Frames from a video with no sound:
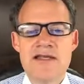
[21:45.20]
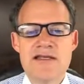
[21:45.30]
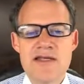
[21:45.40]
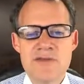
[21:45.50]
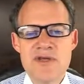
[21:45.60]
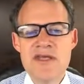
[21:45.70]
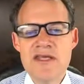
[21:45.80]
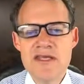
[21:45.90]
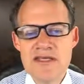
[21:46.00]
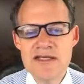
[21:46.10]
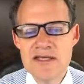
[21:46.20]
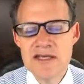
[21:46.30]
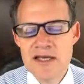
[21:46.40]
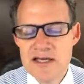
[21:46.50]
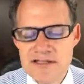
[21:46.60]
to be
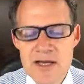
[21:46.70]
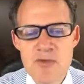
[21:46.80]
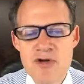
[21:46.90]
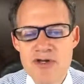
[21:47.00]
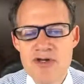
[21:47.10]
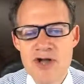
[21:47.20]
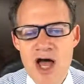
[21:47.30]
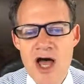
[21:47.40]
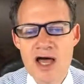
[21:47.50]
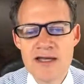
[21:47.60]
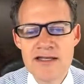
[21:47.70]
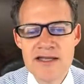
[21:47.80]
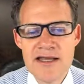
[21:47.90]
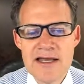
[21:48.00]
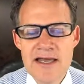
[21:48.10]
someone you're not.
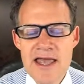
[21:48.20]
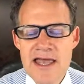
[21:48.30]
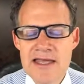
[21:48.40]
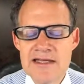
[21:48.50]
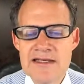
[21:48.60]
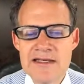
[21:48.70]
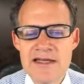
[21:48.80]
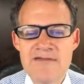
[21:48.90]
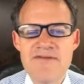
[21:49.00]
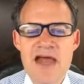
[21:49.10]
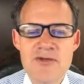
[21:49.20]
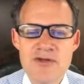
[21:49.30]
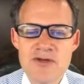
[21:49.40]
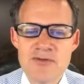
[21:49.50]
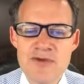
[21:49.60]
And in fact,
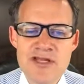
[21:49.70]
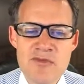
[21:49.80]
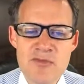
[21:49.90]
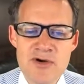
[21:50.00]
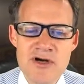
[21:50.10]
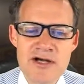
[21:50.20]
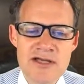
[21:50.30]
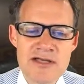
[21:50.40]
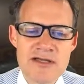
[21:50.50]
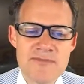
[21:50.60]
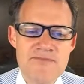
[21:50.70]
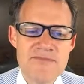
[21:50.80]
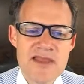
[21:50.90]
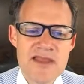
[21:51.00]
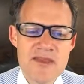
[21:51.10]
when you read the book
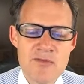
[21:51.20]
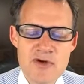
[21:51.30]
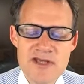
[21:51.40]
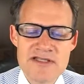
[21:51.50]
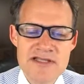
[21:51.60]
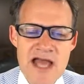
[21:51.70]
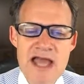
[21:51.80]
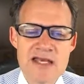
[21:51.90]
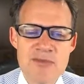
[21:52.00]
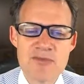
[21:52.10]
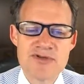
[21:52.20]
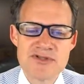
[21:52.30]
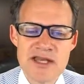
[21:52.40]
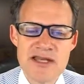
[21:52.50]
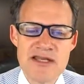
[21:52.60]
is
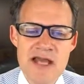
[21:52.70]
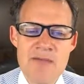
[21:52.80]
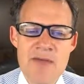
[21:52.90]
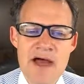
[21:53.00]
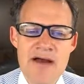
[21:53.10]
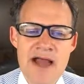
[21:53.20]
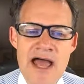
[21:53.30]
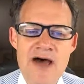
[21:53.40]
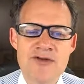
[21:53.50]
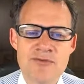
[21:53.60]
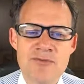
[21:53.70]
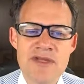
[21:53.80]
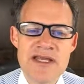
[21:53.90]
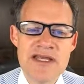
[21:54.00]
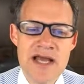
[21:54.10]
90% about how to
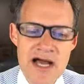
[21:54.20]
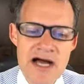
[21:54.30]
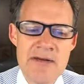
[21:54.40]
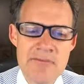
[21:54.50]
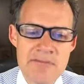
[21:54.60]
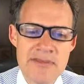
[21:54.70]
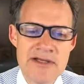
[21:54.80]
become